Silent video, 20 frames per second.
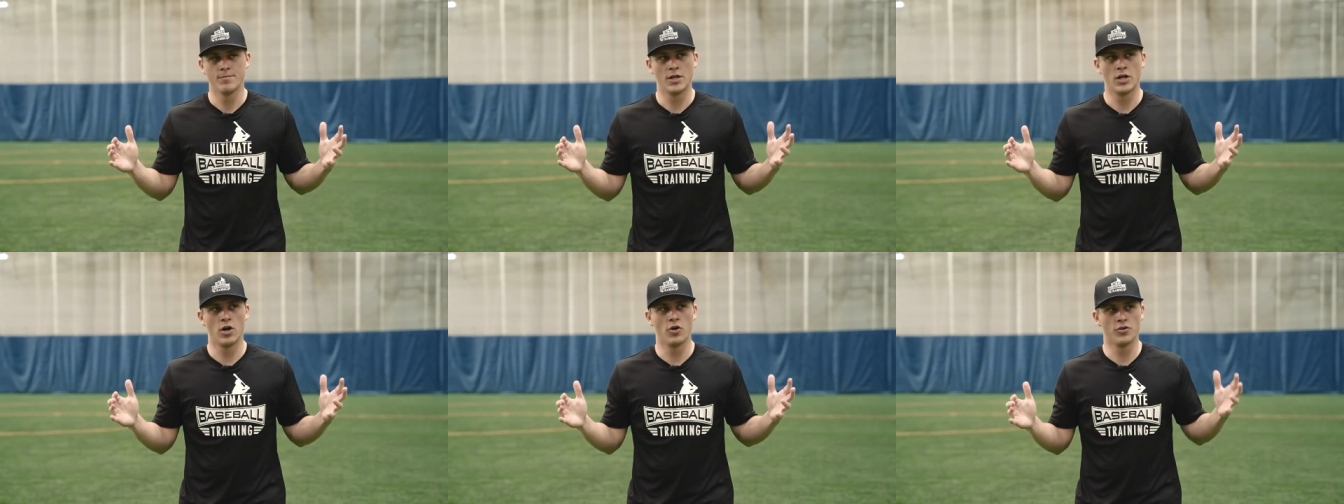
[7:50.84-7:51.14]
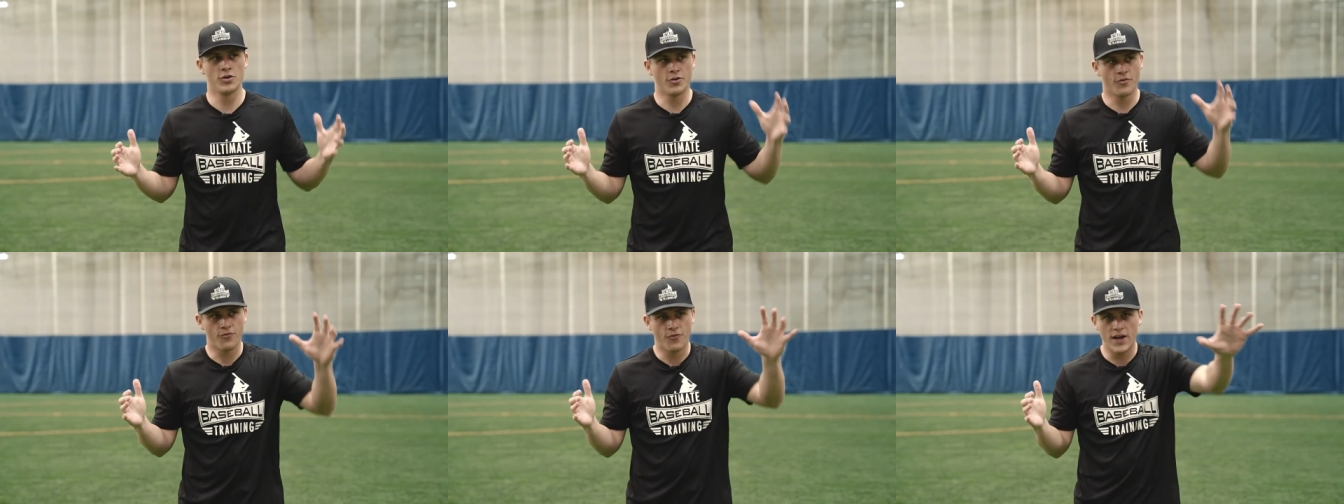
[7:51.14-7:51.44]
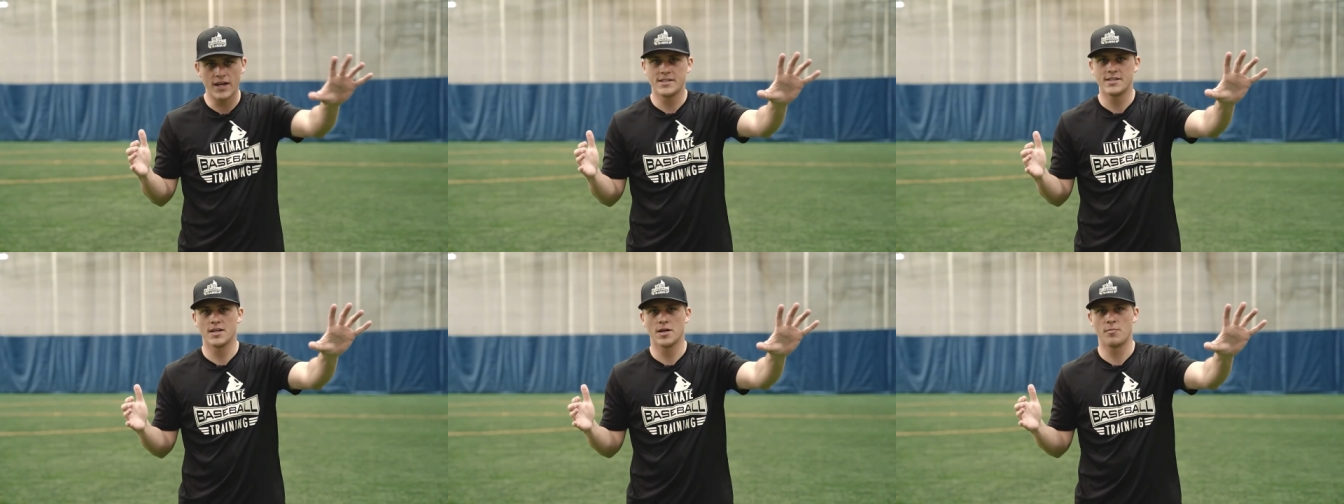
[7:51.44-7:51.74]
You know, you're
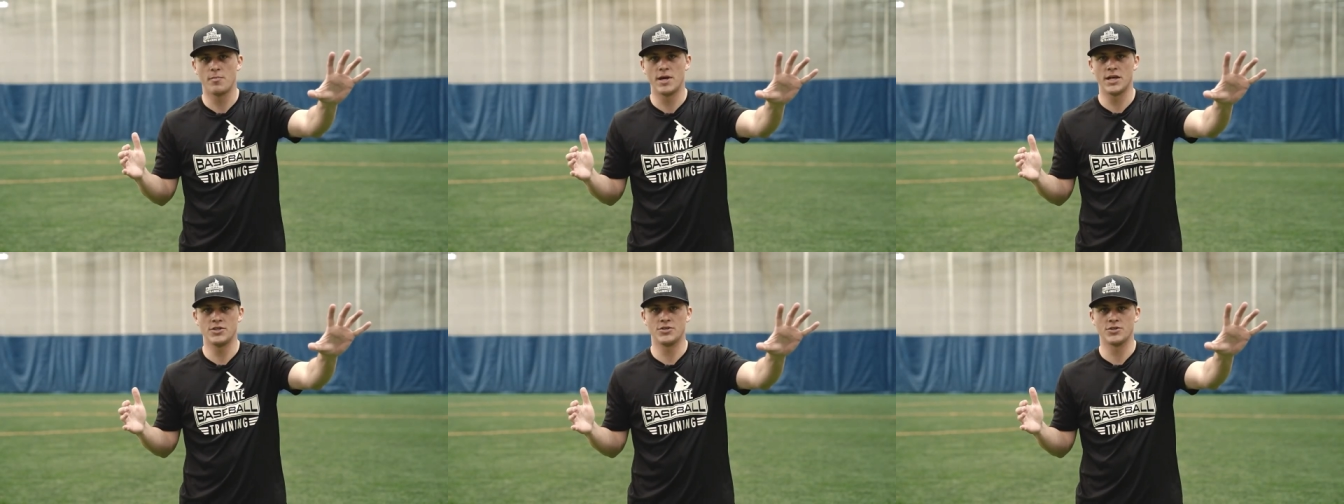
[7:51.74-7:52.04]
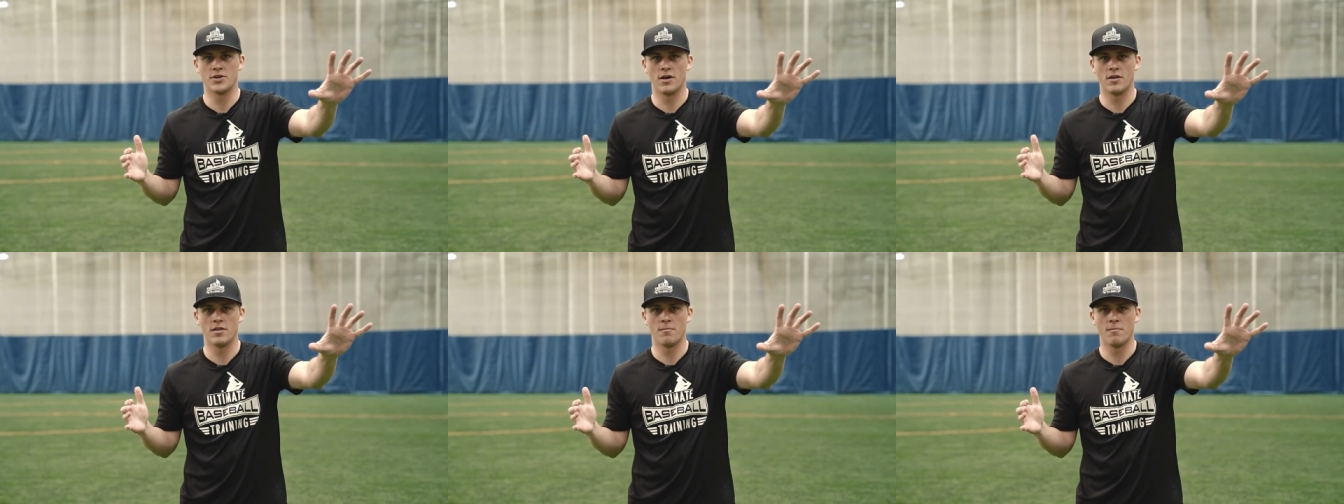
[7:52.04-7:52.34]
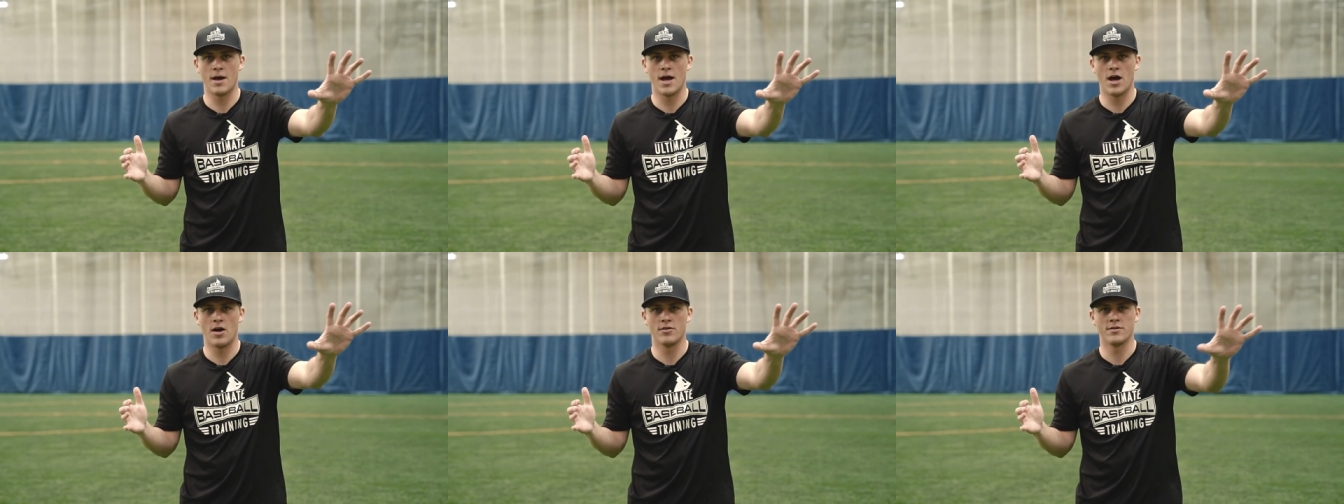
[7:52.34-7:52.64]
facing a pitcher on the
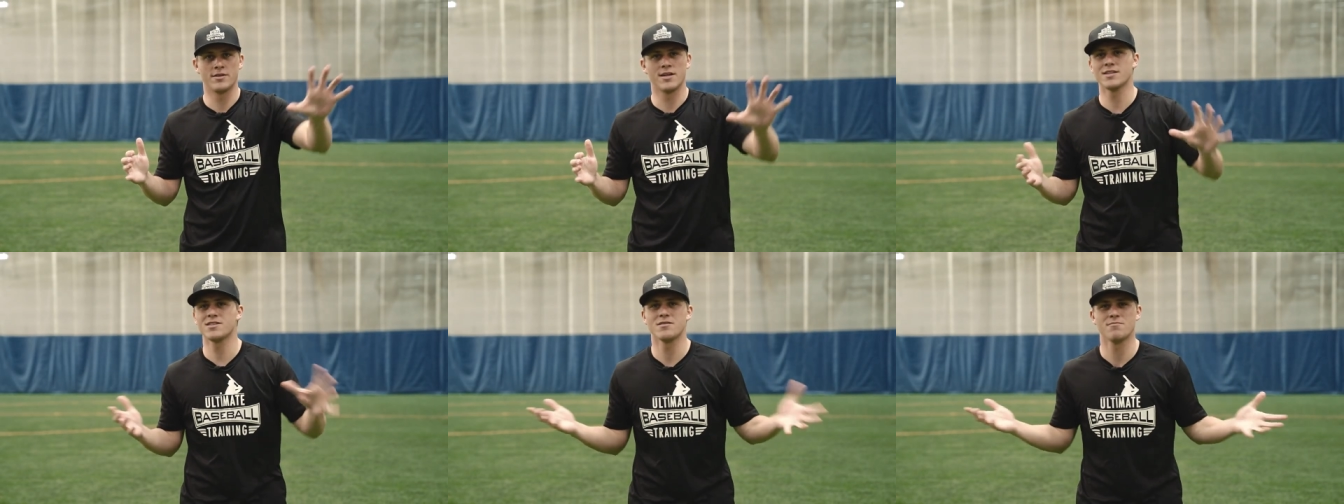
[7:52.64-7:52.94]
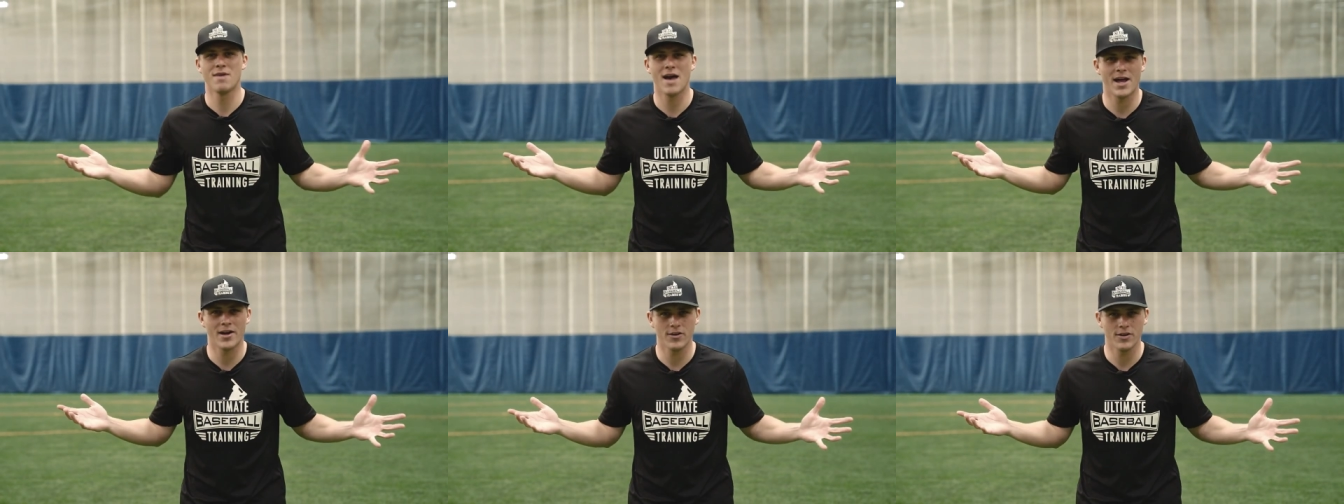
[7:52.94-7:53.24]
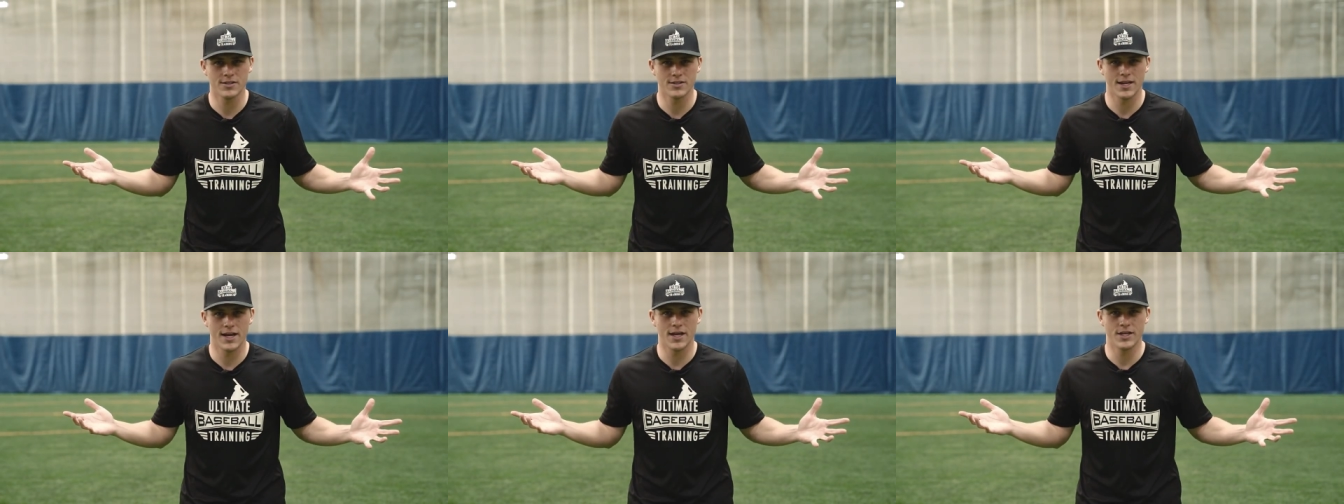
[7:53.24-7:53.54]
mound. Doesn't
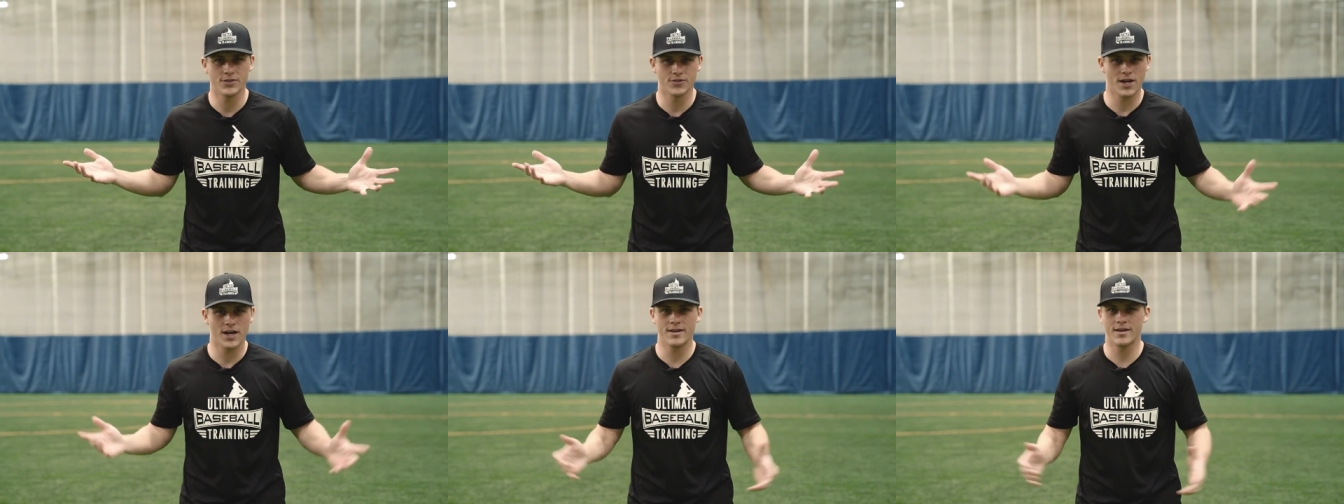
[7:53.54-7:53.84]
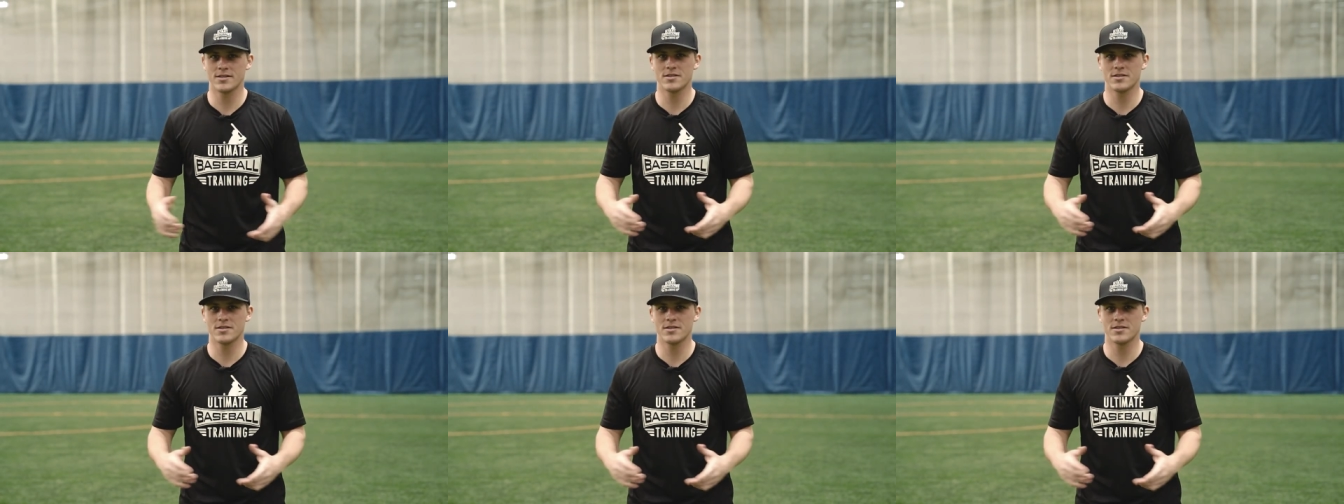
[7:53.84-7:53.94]
matter his age, right?